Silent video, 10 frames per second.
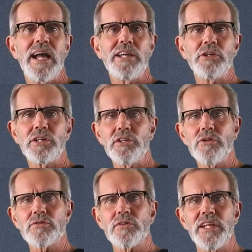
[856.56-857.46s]
And you can
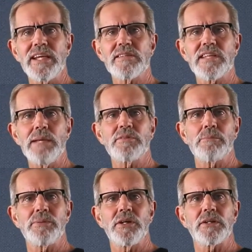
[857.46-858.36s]
use LinkSeam to
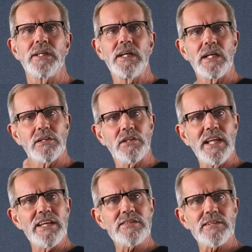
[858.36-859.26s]
build a
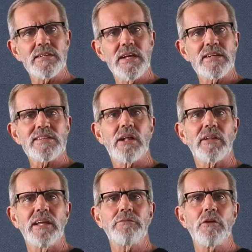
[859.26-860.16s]
list, sell
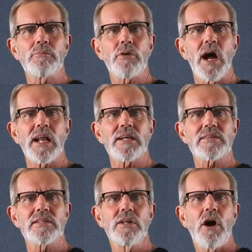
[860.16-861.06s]
info
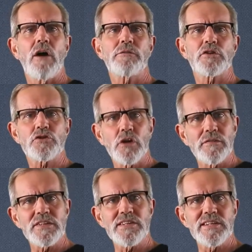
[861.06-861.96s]
products, offer
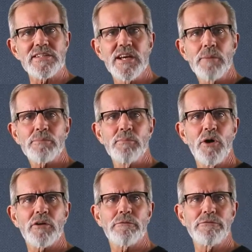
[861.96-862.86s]
services,
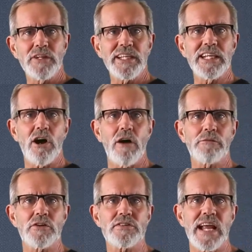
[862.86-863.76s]
promote affiliate
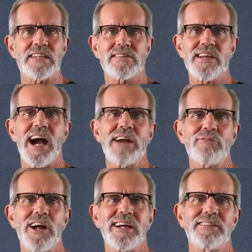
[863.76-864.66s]
offers, and
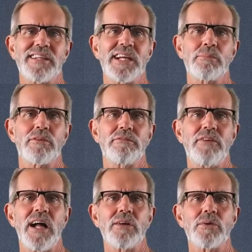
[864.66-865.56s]
skyrocket the number of
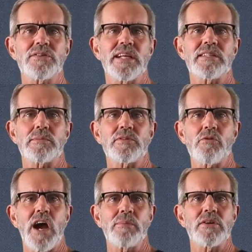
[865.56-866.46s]
followers and
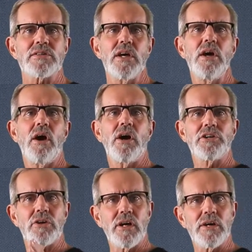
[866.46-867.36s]
subscribers on
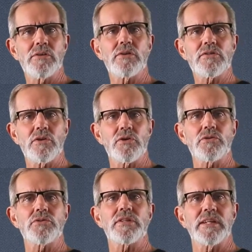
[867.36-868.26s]
your other
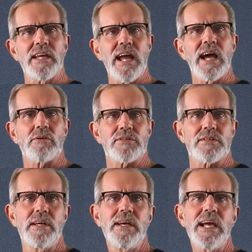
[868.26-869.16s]
socials
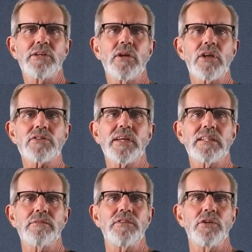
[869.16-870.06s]
accounts. And you'll also
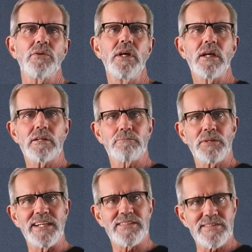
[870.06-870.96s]
get to view
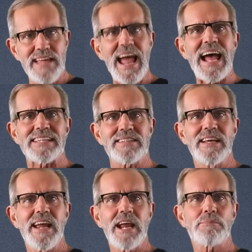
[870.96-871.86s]
complete
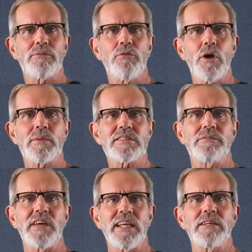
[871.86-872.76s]
stats and performance
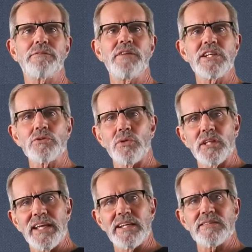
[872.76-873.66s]
of individual
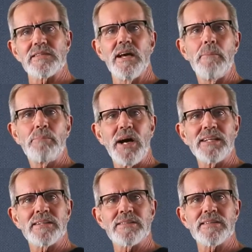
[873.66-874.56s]
links,
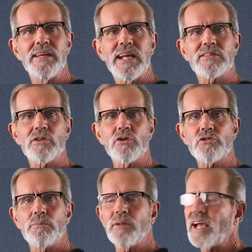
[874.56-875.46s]
buttons, and
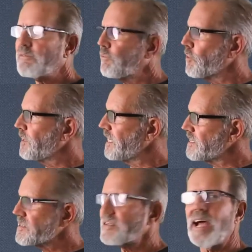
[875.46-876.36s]
social platform
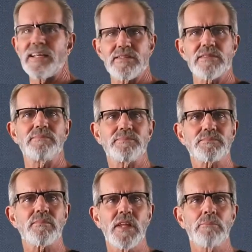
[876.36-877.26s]
insights.
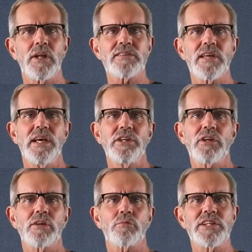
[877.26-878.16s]
Plus,
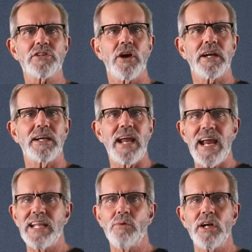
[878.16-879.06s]
you can retarget
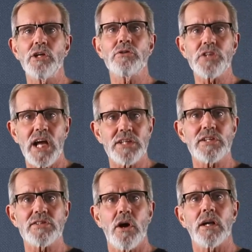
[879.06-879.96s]
anyone who
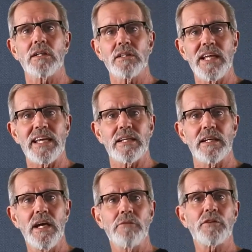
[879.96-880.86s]
touches on a link
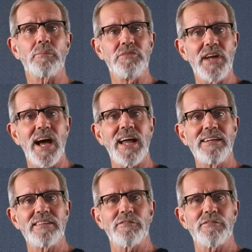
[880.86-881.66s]
from 9